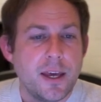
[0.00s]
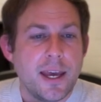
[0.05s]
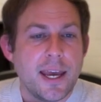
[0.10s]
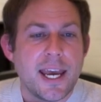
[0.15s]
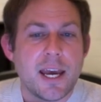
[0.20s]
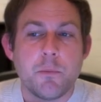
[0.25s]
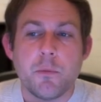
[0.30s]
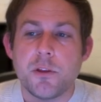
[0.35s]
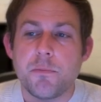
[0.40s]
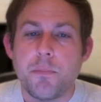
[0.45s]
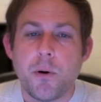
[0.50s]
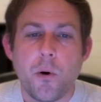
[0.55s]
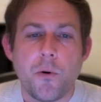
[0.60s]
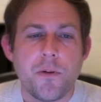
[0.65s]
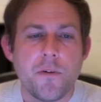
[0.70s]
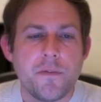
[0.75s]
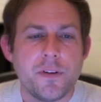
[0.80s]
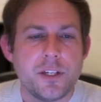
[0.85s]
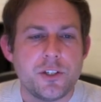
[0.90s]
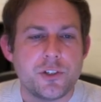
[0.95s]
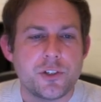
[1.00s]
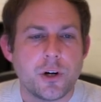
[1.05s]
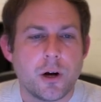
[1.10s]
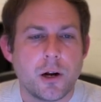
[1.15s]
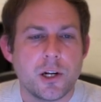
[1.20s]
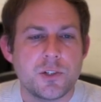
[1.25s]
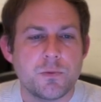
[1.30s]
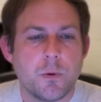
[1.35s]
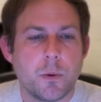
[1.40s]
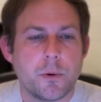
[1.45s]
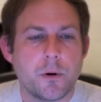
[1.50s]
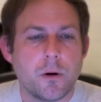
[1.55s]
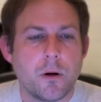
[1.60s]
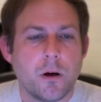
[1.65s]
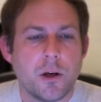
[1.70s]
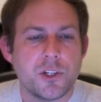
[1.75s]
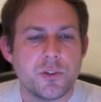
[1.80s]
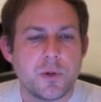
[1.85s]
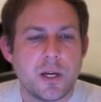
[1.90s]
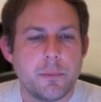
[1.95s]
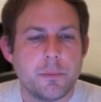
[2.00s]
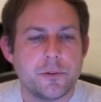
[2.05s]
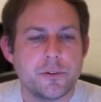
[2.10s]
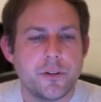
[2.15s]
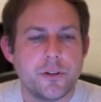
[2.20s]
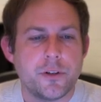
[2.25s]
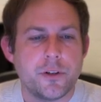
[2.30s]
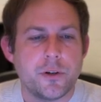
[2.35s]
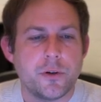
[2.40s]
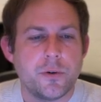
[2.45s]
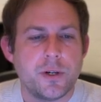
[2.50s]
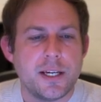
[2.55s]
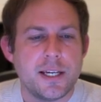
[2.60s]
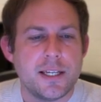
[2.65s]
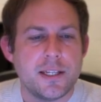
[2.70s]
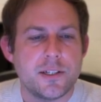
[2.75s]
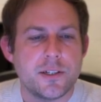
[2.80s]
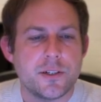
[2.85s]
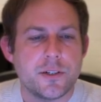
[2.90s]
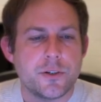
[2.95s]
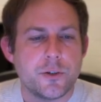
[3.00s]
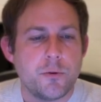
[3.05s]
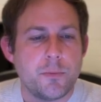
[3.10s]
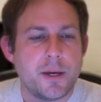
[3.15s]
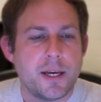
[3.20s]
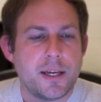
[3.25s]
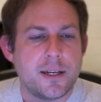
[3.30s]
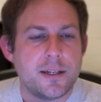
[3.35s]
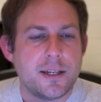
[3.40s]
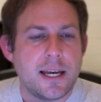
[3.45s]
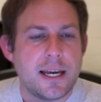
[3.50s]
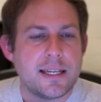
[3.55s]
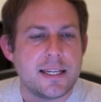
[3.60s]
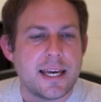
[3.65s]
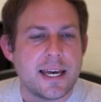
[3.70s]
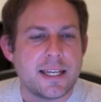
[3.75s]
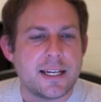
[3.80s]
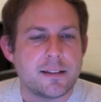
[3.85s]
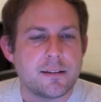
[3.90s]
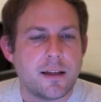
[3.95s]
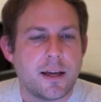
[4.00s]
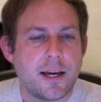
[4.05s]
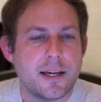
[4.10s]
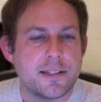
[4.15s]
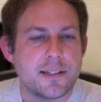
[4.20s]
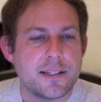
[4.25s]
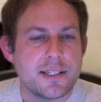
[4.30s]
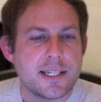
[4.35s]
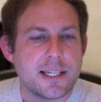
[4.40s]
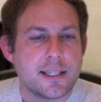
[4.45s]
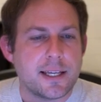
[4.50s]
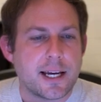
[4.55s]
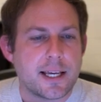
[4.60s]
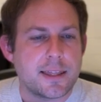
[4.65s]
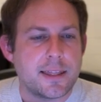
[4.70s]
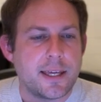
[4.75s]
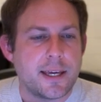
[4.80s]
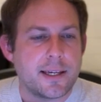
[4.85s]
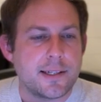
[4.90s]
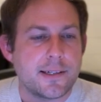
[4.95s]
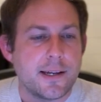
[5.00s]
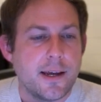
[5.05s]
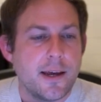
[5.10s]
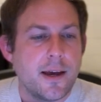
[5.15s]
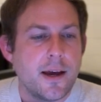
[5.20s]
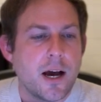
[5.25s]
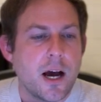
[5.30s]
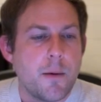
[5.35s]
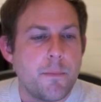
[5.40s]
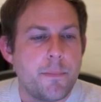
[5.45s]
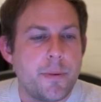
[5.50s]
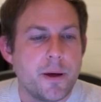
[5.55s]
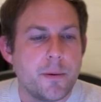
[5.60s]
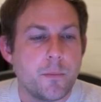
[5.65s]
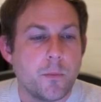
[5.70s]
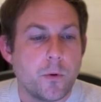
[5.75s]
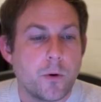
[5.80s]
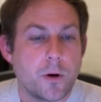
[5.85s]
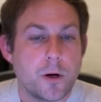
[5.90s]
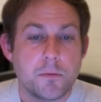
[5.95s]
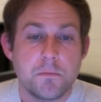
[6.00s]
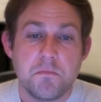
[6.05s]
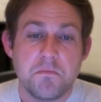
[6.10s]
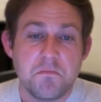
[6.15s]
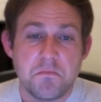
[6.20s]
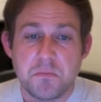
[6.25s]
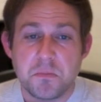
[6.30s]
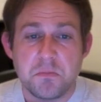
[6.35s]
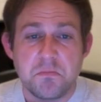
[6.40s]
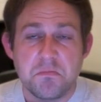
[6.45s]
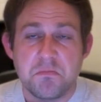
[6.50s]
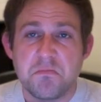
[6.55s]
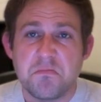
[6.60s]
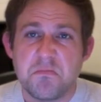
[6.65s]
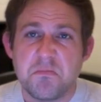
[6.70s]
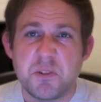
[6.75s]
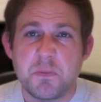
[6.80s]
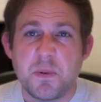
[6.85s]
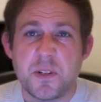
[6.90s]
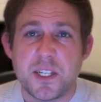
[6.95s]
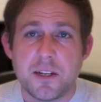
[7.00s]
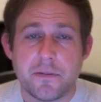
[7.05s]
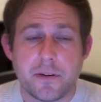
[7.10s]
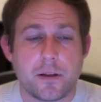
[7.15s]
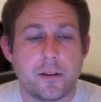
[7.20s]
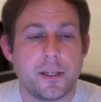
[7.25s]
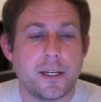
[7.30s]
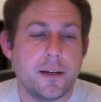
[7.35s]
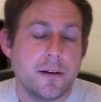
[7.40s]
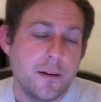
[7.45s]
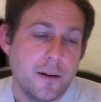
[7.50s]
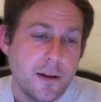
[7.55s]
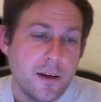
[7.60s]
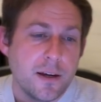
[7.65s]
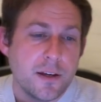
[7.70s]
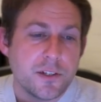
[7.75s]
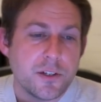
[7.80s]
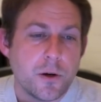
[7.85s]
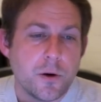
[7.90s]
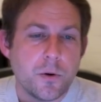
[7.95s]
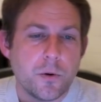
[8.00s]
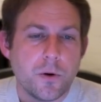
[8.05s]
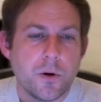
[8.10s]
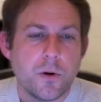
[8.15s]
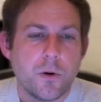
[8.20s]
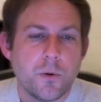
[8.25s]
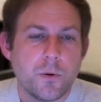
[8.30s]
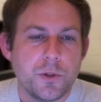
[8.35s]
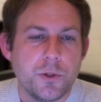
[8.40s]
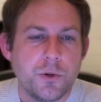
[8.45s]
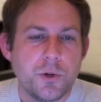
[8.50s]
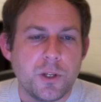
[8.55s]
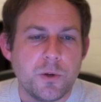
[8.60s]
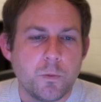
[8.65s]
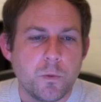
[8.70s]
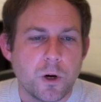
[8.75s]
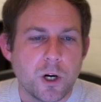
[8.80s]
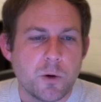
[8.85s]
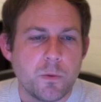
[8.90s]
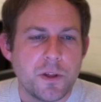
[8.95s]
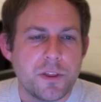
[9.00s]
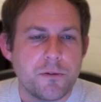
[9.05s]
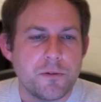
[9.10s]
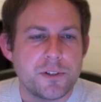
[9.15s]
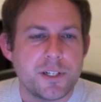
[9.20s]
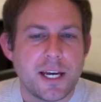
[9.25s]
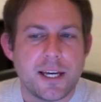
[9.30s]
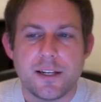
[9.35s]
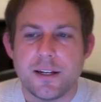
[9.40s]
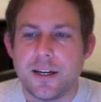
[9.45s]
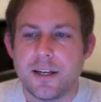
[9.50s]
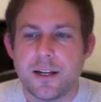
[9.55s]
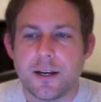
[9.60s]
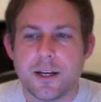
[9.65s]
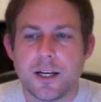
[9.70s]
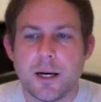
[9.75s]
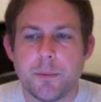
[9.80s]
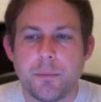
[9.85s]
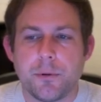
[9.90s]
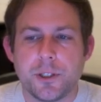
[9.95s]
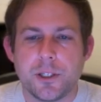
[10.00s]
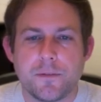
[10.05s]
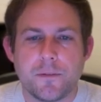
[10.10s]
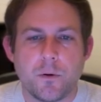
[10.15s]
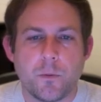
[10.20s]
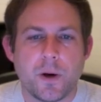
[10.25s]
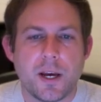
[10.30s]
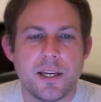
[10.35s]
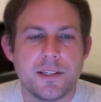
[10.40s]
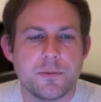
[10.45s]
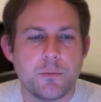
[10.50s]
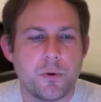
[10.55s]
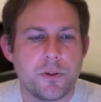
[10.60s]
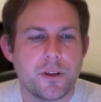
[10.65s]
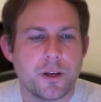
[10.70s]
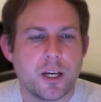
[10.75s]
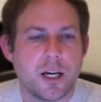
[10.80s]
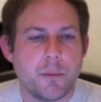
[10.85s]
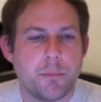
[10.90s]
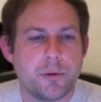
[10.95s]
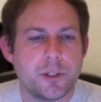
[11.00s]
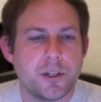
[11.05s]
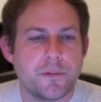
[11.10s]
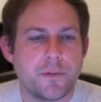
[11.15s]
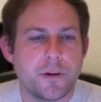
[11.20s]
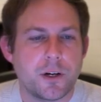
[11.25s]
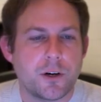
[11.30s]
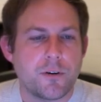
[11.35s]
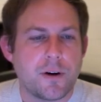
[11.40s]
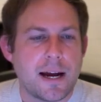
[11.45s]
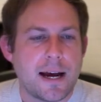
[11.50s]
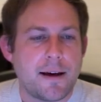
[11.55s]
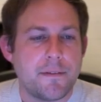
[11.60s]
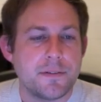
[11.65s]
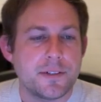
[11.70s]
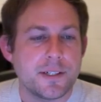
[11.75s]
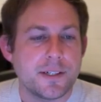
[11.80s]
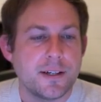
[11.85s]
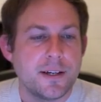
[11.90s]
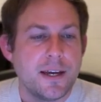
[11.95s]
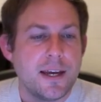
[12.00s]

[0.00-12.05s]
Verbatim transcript: And with both of these charts, what we're also able to do is zoom in and analyze and select things a bit more specifically. So you can work with your data in a couple different ways with a couple different graphs.